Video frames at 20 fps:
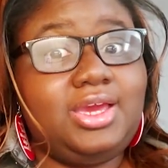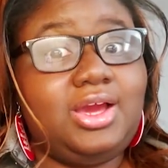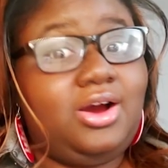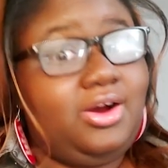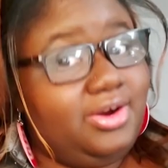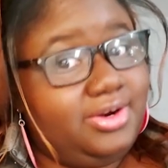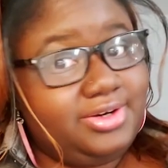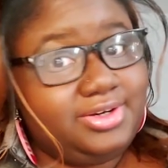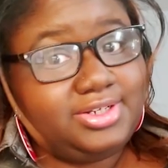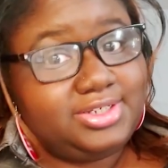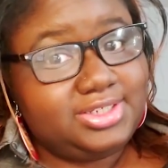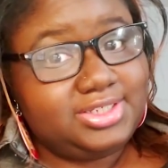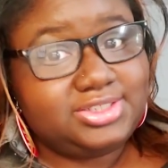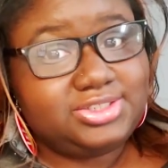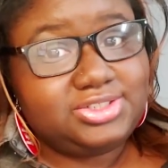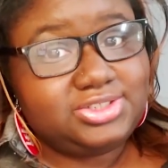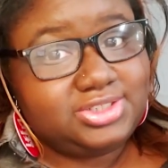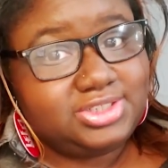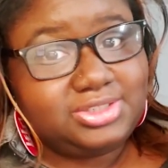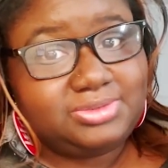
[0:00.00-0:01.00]
harder to
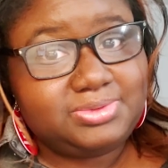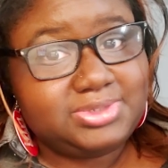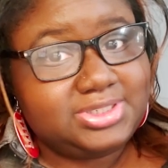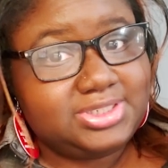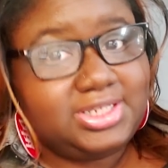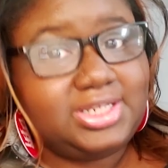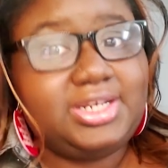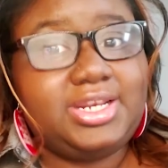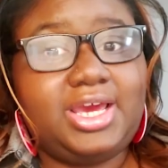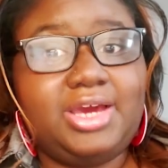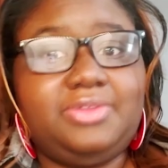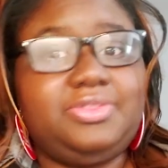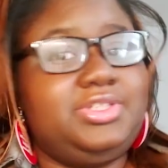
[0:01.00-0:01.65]
get your liquids in now